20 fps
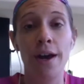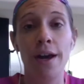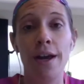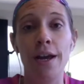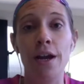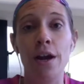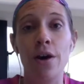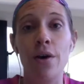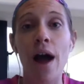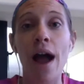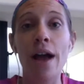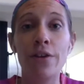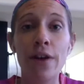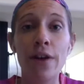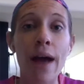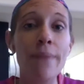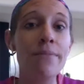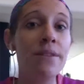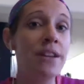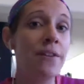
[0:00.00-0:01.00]
I
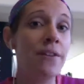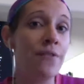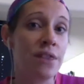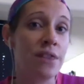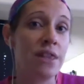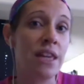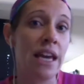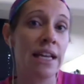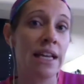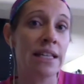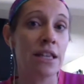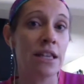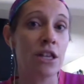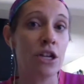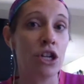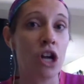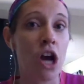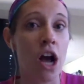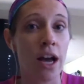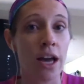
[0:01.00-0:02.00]
grab the different things that they're
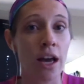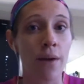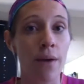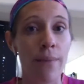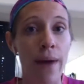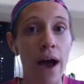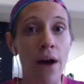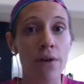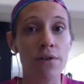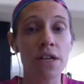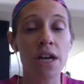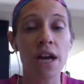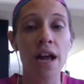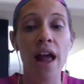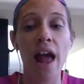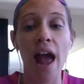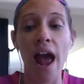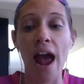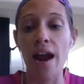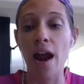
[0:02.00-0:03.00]
talking about
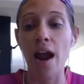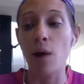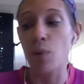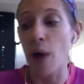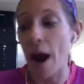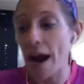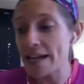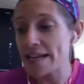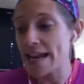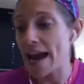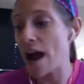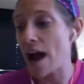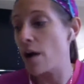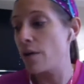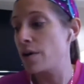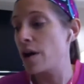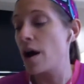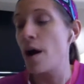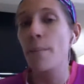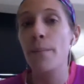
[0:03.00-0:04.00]
and I write
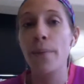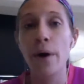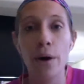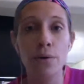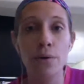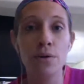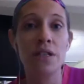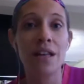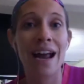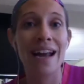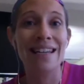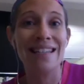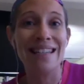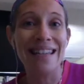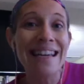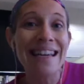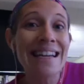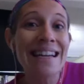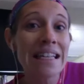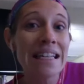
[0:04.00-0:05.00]
down post
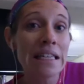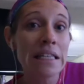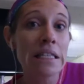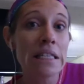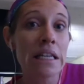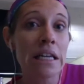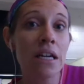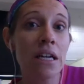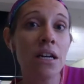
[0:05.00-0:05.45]
ideas,